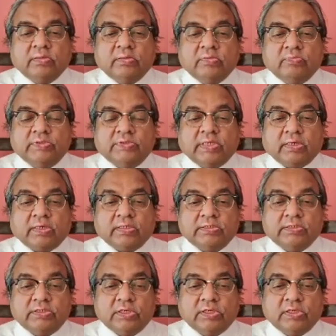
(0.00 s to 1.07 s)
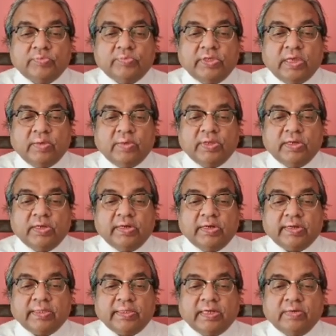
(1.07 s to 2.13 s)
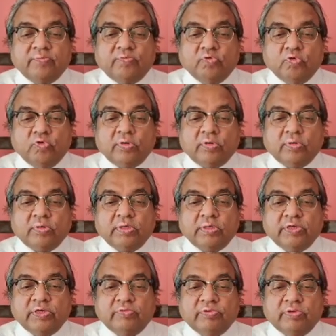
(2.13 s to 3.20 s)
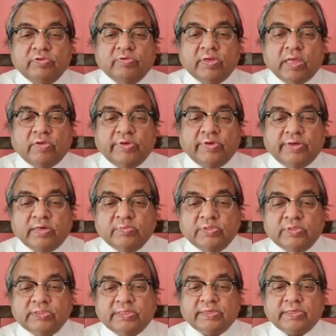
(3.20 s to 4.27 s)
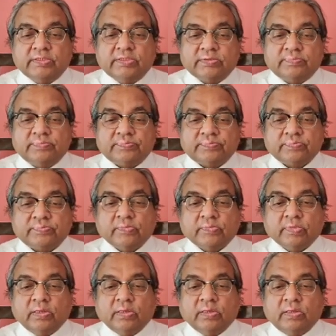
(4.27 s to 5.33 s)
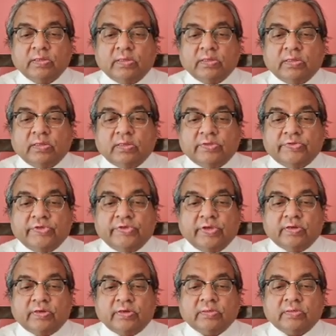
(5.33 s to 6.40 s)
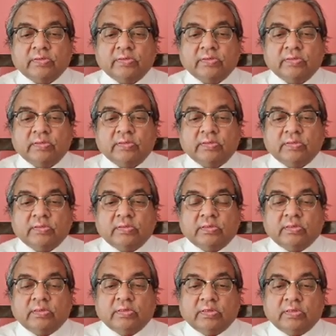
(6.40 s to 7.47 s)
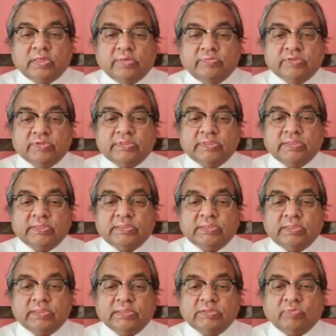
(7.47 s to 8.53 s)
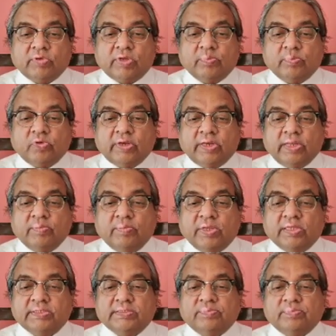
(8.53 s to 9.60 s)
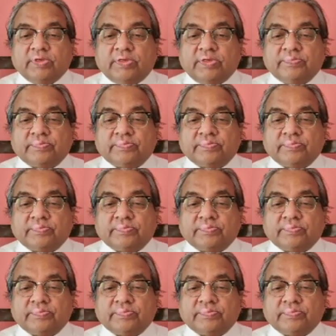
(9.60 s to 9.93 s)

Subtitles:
which are considered to be ml greater than 4, in between we have intermediate region. Here efficiency is 1 upon ml simply,